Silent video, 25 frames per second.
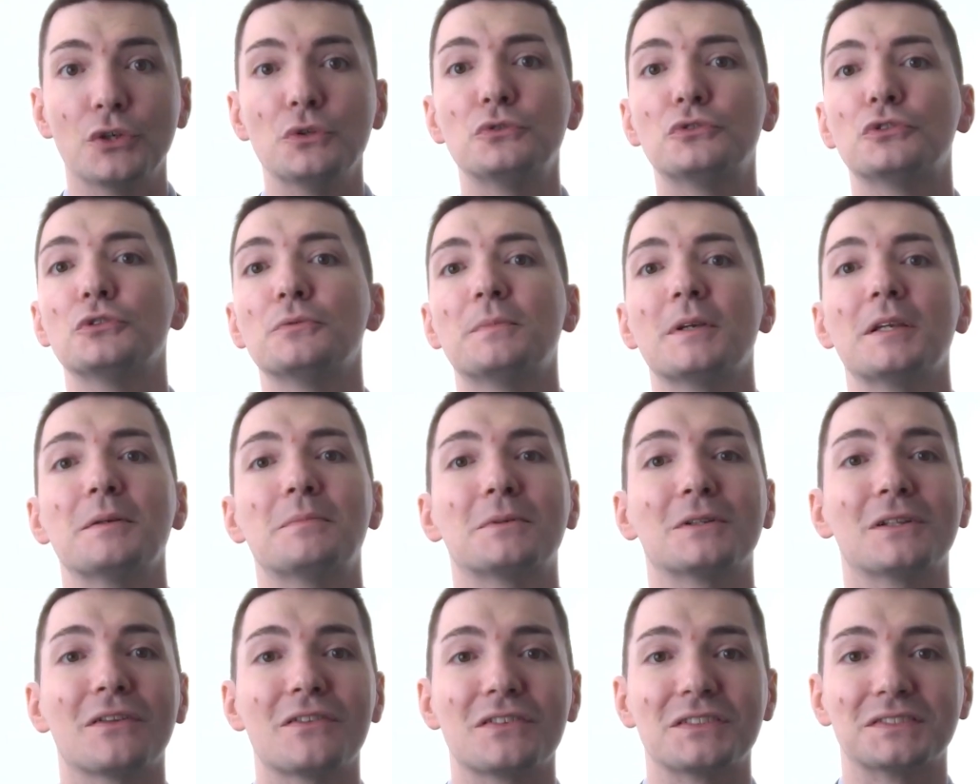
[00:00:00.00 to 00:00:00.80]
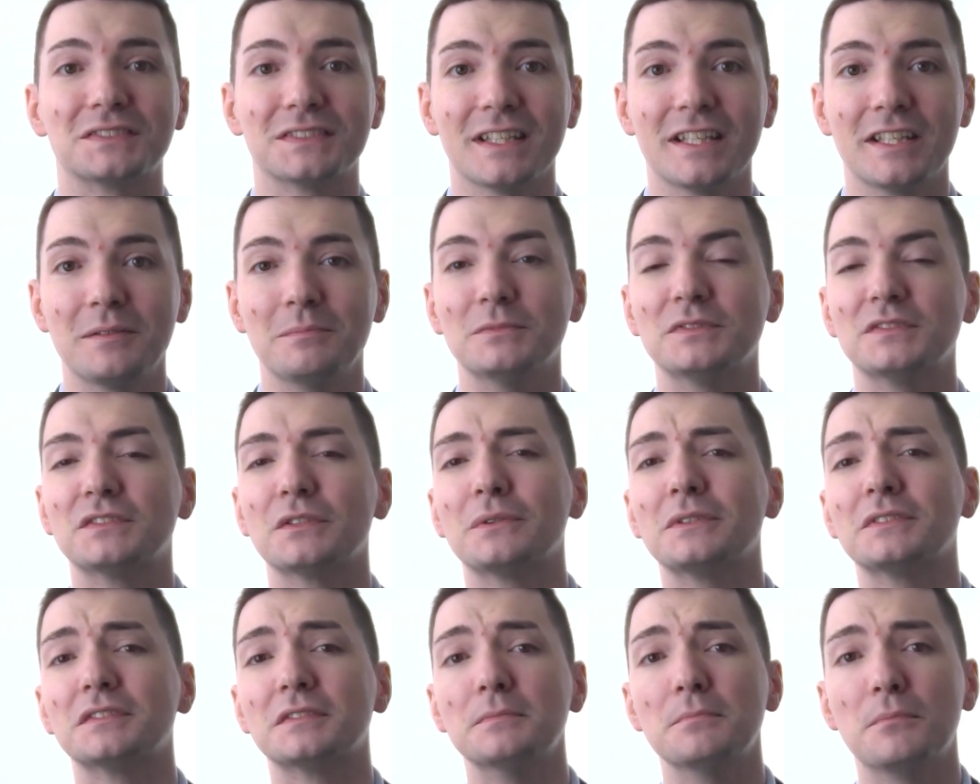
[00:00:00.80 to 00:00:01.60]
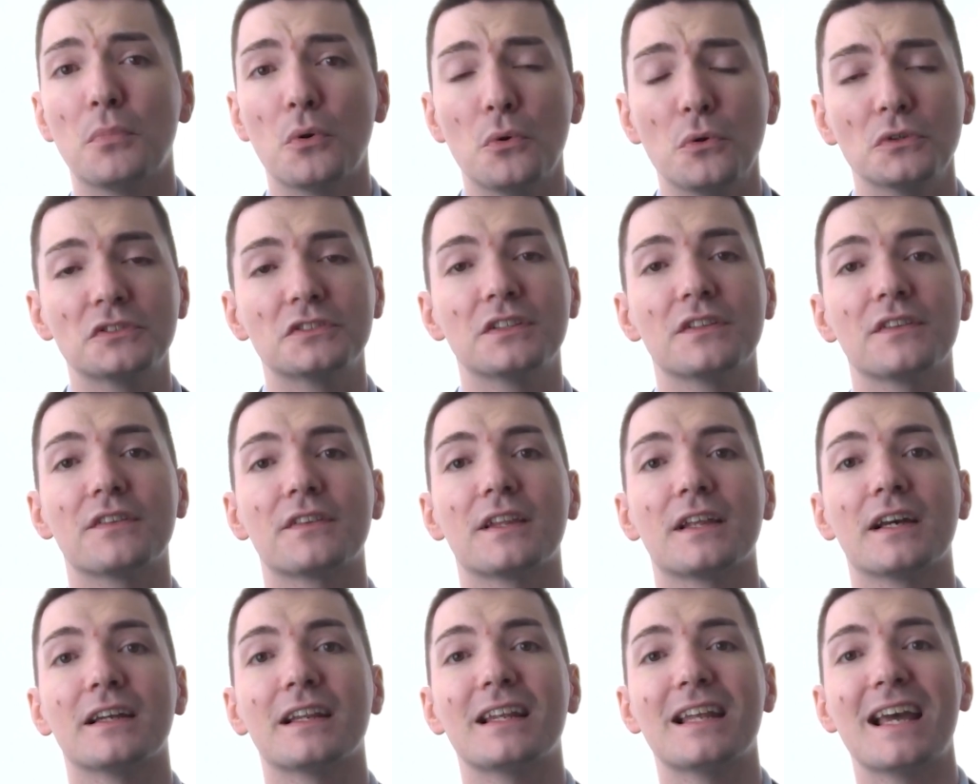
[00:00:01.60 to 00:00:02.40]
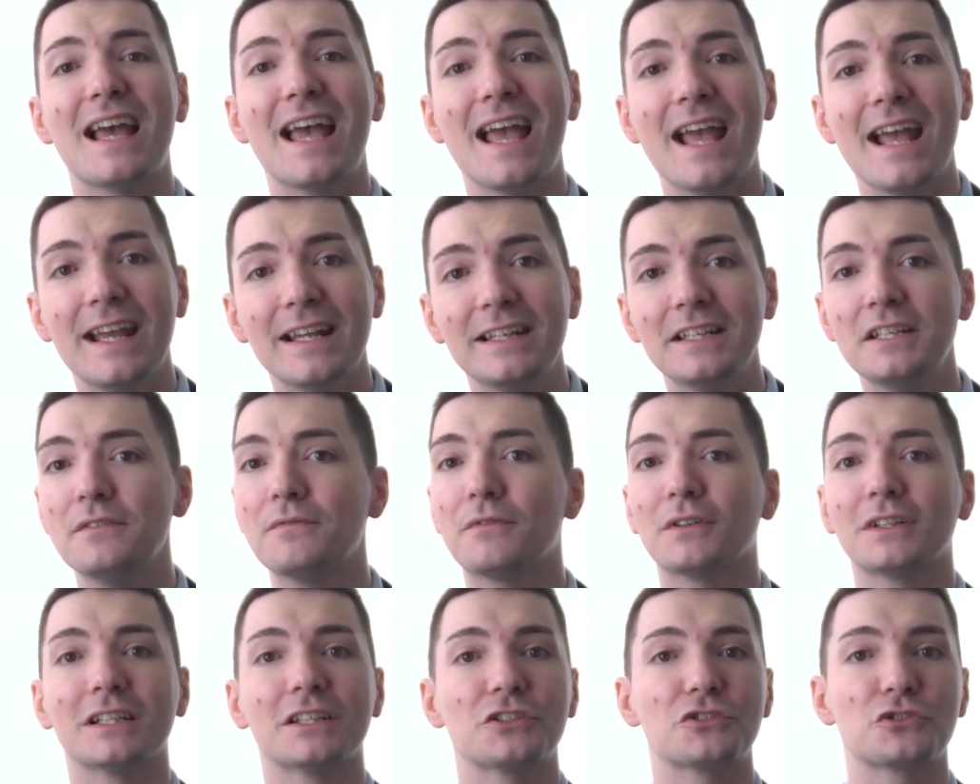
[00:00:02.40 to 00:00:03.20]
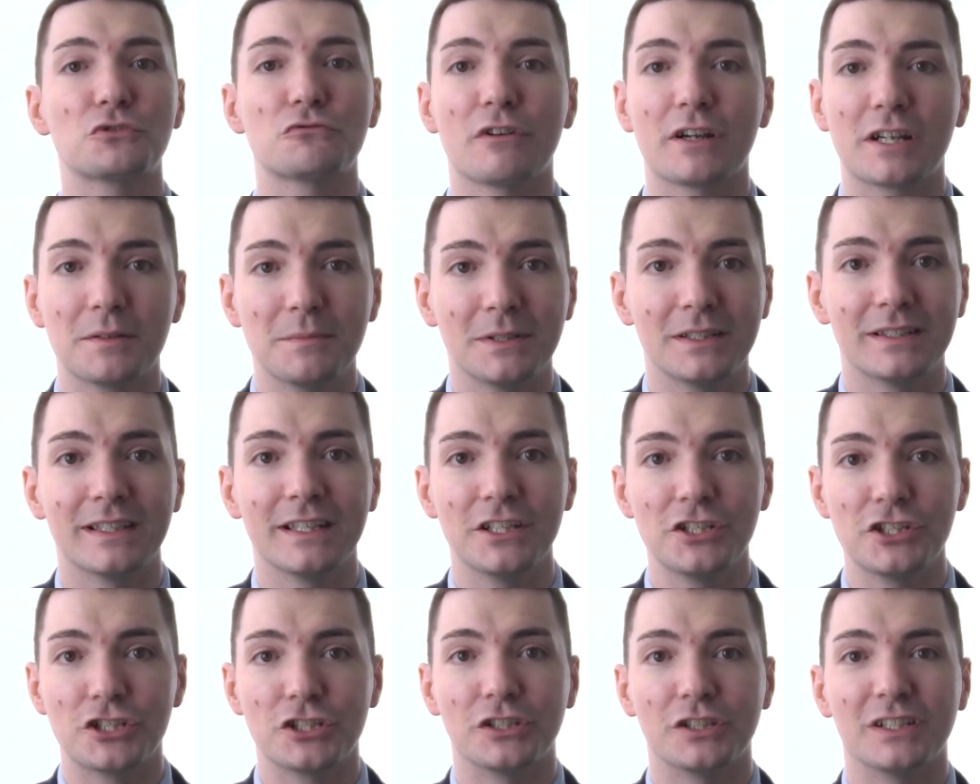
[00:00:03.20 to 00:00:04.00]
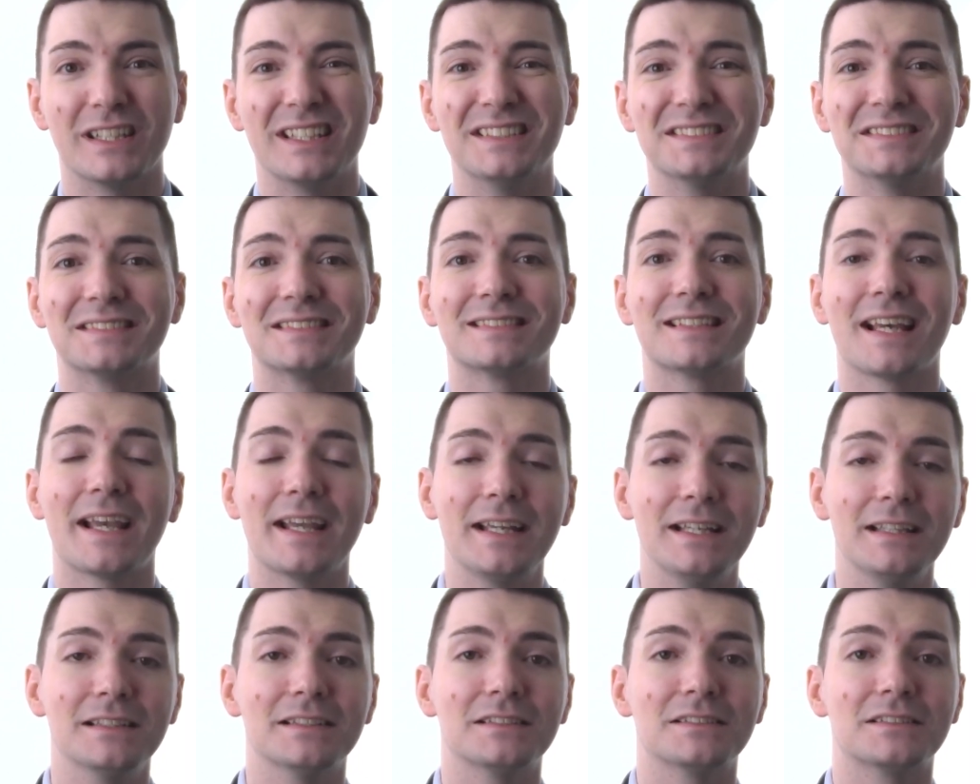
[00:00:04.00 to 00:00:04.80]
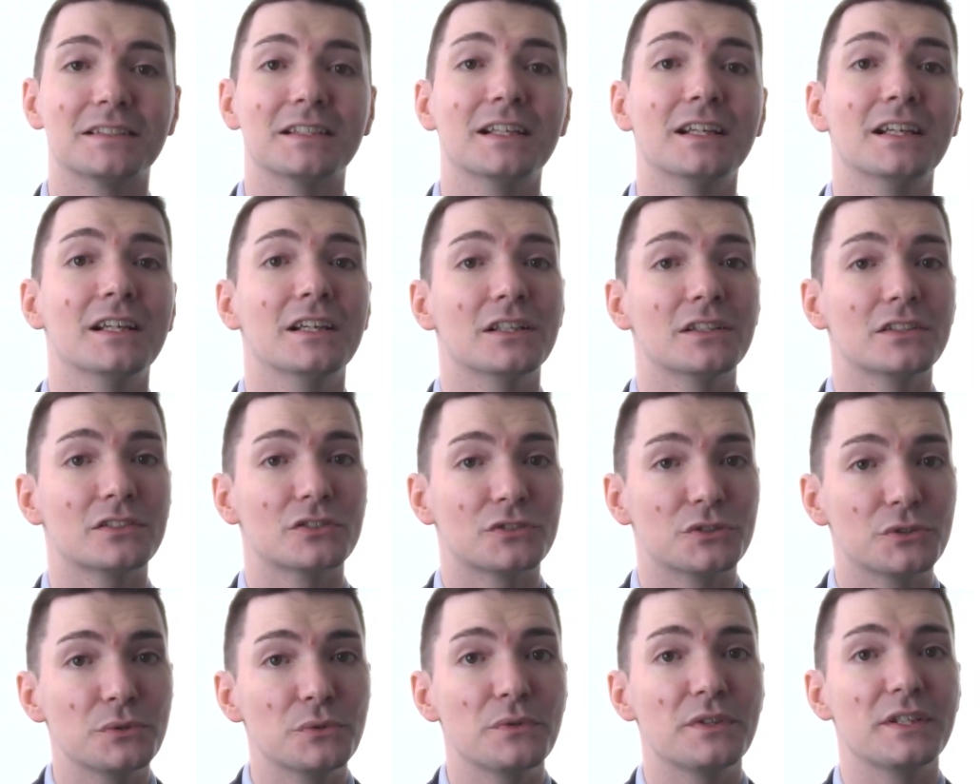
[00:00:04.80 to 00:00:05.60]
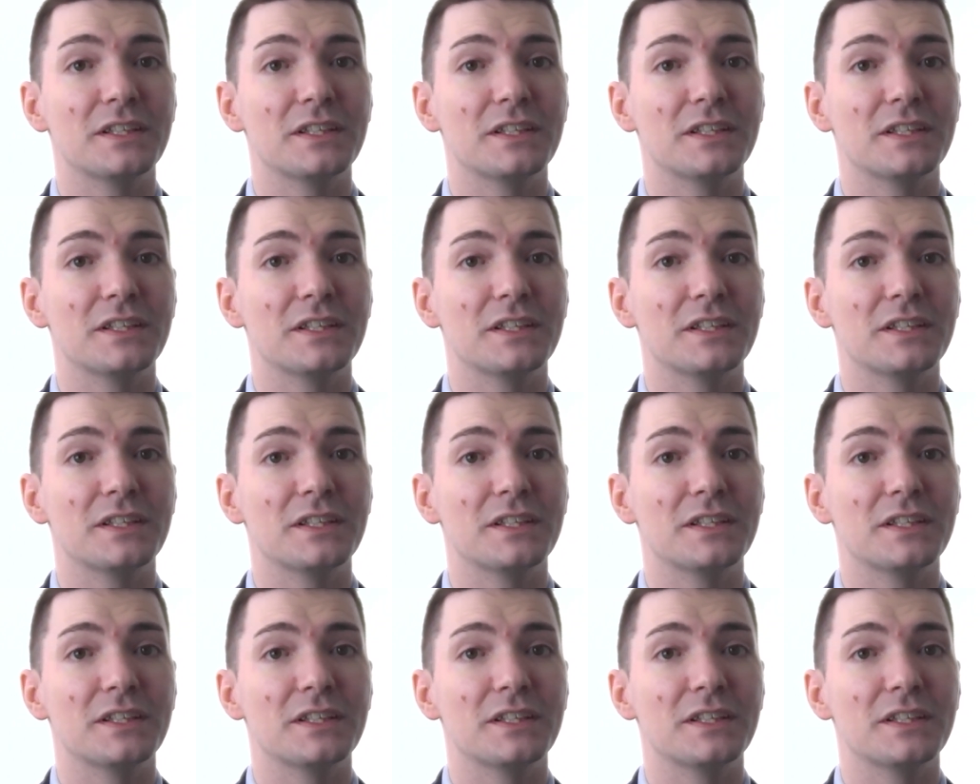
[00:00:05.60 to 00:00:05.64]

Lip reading: two people are the same, so it's important that any financial recommendation is tailored to the